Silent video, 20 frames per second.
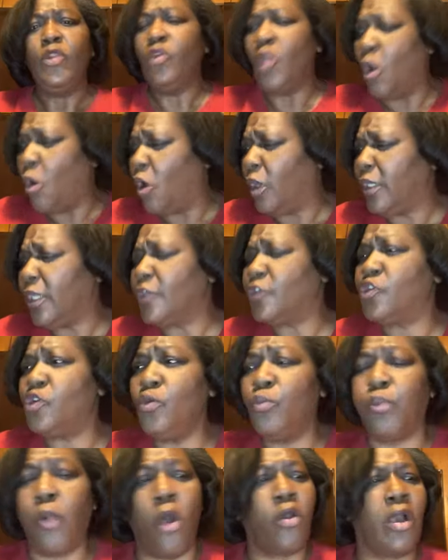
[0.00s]
knowing that
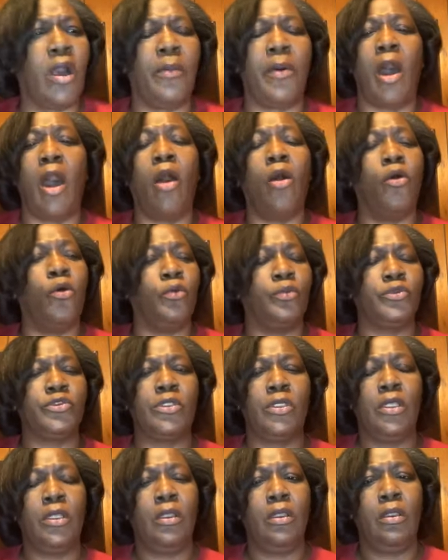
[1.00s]
you broke up
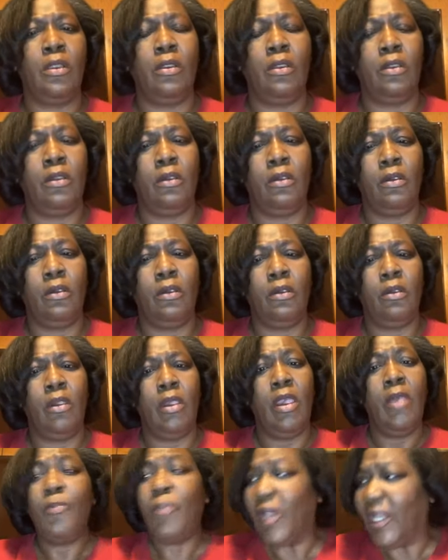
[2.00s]
homes,
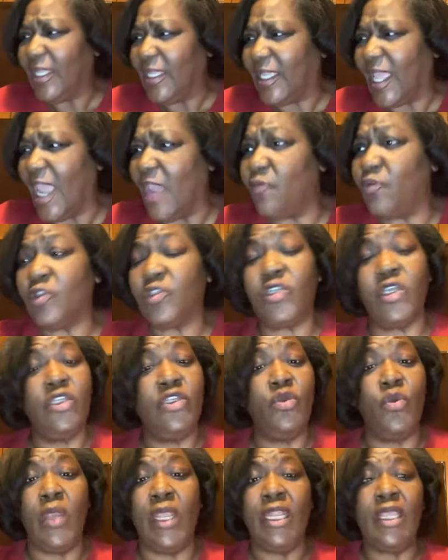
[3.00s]
but he gave it to
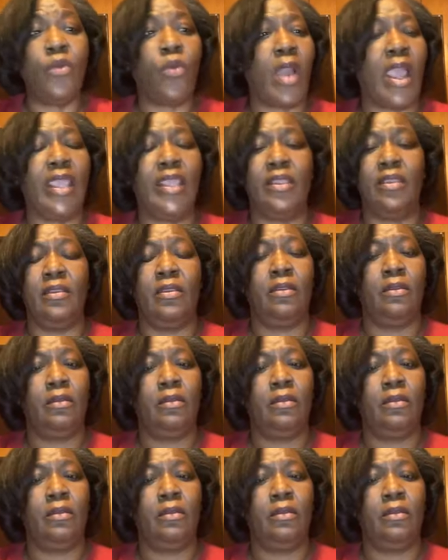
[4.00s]
you anyway.